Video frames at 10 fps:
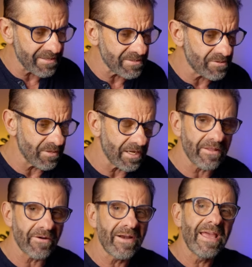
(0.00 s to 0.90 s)
these two
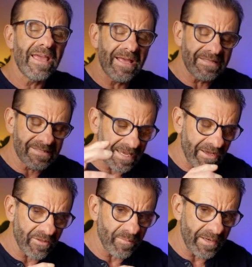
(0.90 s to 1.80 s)
together and
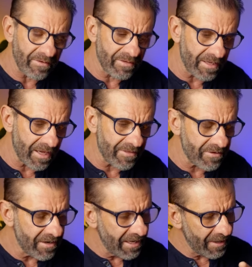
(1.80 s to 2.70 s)
scaled them down together.
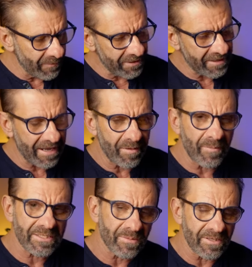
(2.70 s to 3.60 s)
And we could kind of
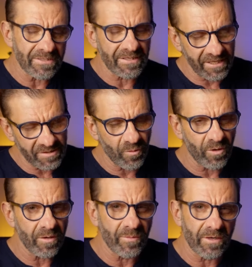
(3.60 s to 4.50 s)
mess with this and
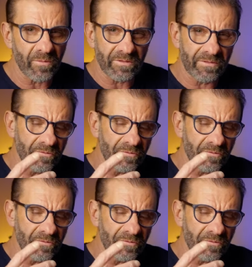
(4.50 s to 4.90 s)
export, but it would